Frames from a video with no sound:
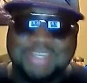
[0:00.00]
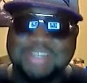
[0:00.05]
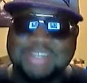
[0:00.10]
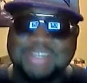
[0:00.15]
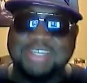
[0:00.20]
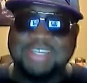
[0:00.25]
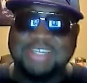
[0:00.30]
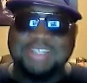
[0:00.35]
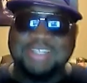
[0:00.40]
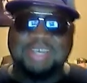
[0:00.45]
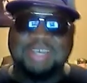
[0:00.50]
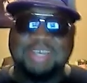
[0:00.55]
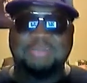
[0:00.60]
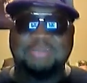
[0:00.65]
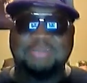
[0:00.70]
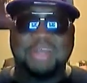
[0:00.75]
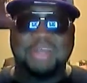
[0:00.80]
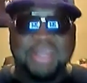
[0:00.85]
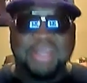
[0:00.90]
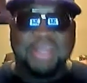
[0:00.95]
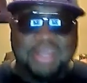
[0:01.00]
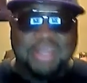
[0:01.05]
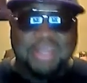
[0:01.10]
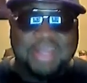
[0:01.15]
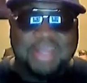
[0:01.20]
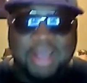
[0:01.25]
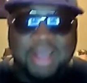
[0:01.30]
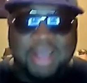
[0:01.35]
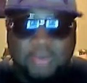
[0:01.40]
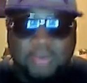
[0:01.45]
on it. You know what I'm saying? But
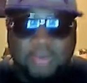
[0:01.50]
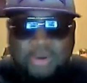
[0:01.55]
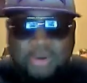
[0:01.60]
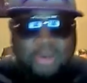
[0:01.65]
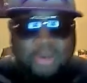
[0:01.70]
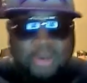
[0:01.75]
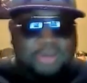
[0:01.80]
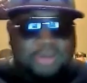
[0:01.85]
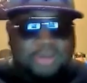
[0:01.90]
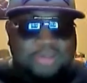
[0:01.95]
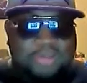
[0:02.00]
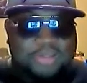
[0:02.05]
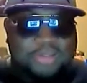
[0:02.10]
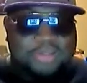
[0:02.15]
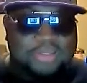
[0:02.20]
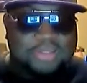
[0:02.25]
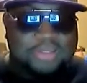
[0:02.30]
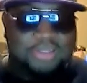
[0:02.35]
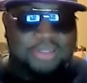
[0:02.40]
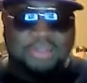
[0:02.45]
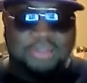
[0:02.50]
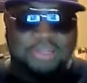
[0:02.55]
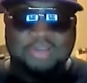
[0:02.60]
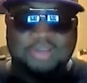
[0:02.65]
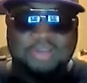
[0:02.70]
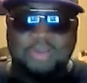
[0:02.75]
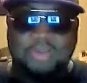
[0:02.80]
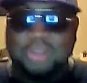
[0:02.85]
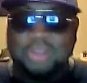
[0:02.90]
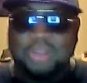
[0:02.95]
I would. You
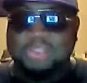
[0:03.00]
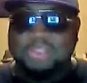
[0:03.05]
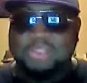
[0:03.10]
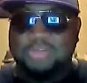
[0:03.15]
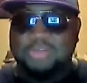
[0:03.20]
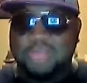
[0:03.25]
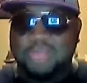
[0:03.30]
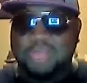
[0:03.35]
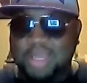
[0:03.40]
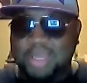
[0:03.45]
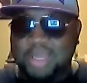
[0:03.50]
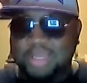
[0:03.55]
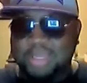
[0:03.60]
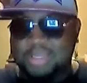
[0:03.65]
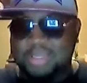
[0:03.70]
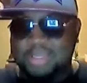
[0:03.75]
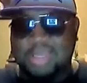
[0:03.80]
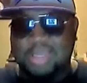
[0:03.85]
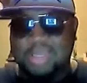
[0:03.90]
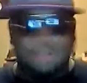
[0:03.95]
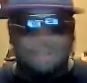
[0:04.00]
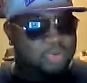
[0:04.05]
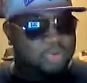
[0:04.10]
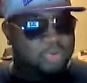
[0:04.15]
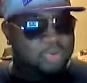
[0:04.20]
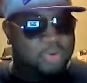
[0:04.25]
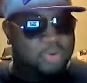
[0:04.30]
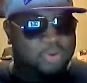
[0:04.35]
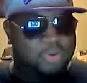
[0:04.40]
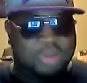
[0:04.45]
know, I watched it online. Hell, I would
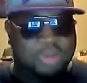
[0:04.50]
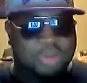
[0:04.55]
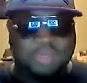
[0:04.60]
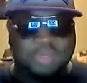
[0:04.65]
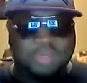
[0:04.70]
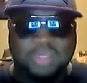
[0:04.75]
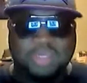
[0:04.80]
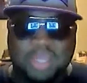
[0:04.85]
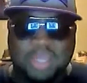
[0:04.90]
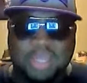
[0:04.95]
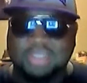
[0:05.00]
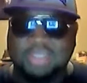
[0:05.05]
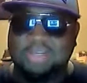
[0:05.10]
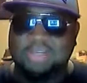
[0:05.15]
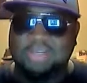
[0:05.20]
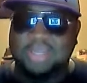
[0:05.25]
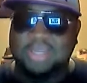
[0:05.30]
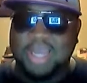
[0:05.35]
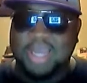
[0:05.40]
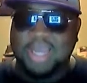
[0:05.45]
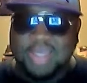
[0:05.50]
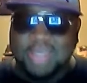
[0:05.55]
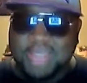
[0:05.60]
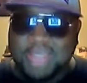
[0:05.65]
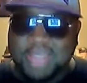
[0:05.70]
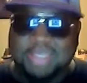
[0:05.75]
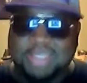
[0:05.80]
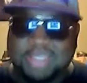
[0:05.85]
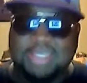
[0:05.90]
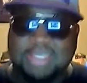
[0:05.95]
order it. I fucking liked it. I, I
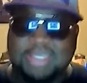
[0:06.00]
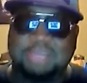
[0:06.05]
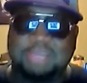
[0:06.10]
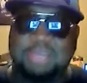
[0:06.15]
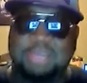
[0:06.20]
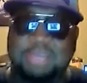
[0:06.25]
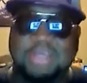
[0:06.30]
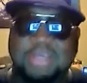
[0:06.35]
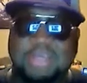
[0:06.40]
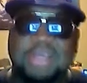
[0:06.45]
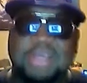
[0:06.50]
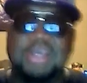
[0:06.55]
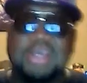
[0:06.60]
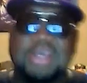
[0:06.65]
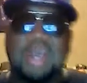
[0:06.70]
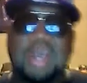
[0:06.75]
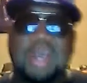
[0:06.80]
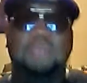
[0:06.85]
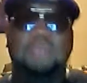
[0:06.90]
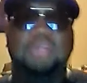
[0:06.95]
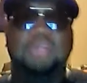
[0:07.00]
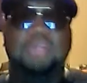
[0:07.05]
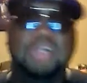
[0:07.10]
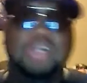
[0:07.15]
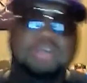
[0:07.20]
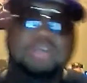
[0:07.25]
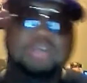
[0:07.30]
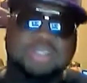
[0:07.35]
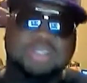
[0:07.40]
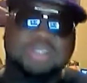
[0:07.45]
like this anime. I would
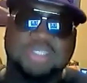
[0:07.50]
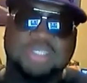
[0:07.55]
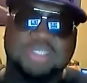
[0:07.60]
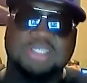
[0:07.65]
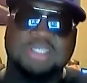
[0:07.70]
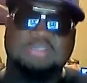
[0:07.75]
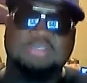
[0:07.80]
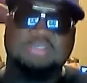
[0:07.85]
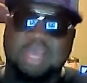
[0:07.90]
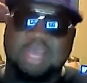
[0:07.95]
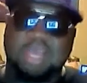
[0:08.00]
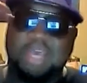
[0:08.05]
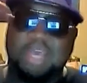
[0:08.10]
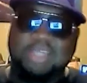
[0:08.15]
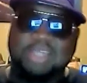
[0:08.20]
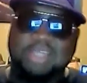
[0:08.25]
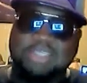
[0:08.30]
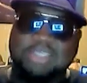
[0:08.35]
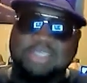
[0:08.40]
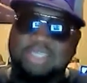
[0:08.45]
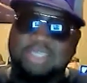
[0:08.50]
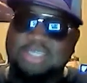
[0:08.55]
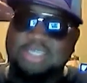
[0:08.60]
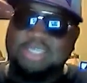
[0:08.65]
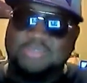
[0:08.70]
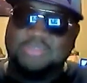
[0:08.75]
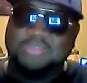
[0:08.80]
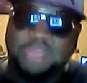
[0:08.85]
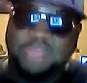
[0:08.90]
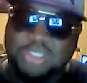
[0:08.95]
love to see some behind the
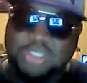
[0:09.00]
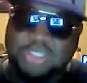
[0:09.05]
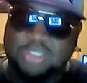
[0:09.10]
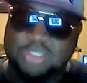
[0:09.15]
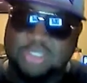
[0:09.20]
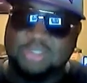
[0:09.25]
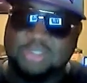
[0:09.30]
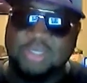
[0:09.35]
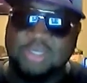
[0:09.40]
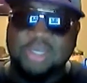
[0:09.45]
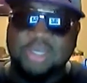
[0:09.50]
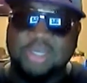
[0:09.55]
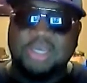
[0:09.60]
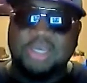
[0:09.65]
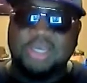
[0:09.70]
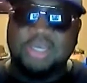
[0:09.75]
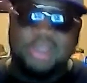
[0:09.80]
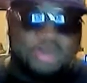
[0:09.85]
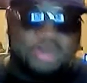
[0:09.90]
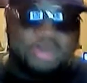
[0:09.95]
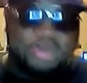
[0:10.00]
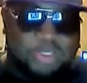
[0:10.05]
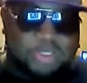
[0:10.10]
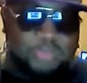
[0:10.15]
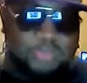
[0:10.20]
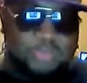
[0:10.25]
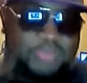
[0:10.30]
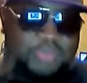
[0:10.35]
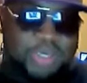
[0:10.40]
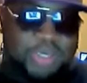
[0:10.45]
scenes footage and hear
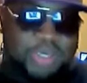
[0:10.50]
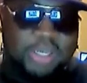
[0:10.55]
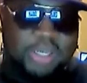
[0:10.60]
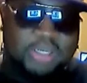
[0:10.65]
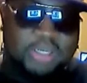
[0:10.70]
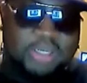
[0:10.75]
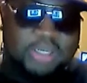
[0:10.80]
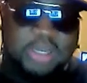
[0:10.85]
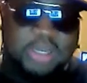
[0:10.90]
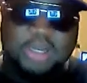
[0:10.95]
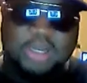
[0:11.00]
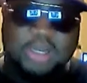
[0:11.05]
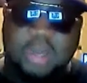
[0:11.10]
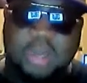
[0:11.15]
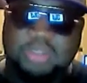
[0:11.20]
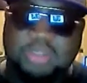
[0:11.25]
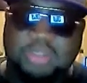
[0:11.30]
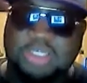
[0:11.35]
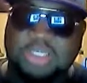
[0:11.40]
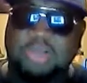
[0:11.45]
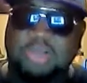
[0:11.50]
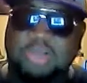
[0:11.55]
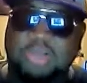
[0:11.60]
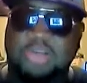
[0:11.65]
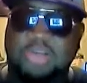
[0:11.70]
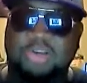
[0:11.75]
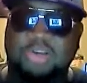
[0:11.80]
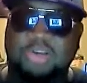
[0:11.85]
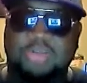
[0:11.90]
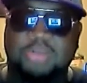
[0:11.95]
some fucking uh,
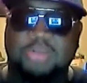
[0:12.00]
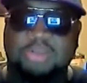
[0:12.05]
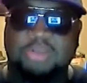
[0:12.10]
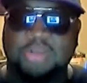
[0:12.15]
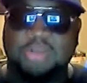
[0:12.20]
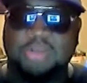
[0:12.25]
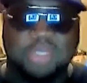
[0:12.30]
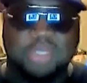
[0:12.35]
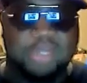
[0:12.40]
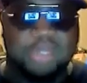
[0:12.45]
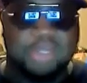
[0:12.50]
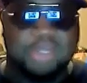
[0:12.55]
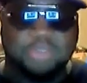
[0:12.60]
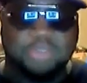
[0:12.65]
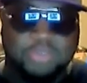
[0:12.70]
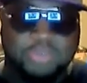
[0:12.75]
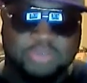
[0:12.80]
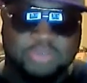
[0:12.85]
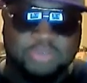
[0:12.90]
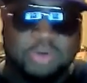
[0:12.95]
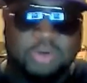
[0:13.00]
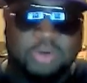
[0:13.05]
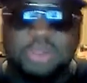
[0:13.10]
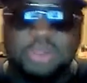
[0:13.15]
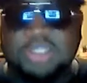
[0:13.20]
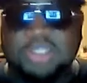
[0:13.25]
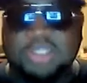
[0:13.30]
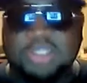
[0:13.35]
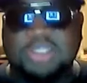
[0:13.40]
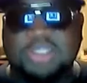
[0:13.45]
commentary on it, man. But I thought this was a very
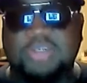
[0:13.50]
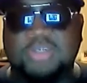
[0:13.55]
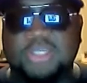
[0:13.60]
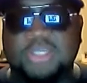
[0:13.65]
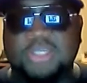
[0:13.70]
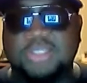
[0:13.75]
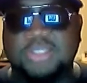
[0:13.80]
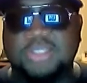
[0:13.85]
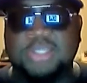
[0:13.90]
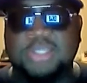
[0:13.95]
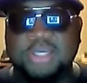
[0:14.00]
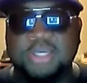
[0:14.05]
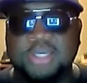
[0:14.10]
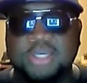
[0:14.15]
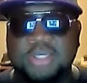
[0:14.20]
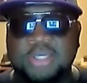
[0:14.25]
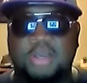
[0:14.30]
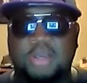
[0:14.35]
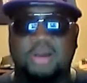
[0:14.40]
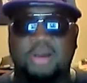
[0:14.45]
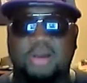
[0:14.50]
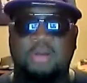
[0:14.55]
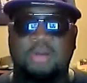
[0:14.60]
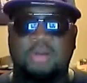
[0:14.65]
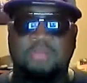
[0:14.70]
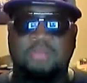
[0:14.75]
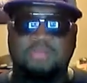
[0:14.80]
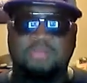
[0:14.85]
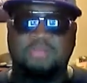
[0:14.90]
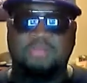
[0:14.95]
good series.
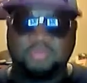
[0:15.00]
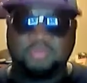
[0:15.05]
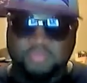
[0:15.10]
Um,